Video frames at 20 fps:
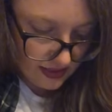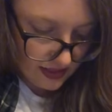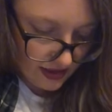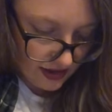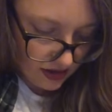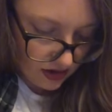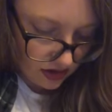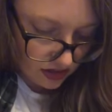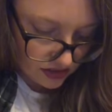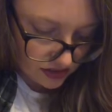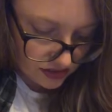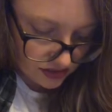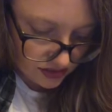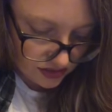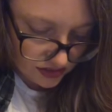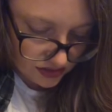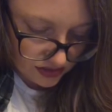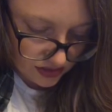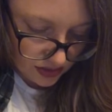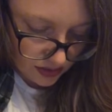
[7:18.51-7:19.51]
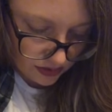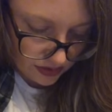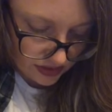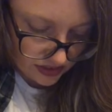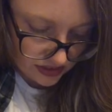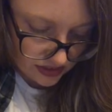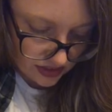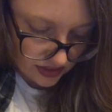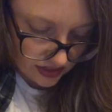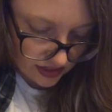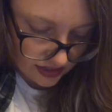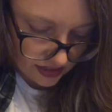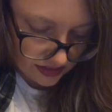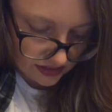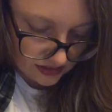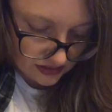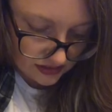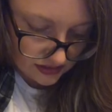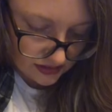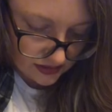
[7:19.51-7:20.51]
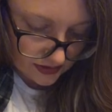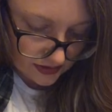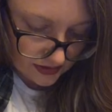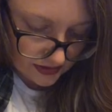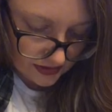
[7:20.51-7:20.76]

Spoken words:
They are so good to us.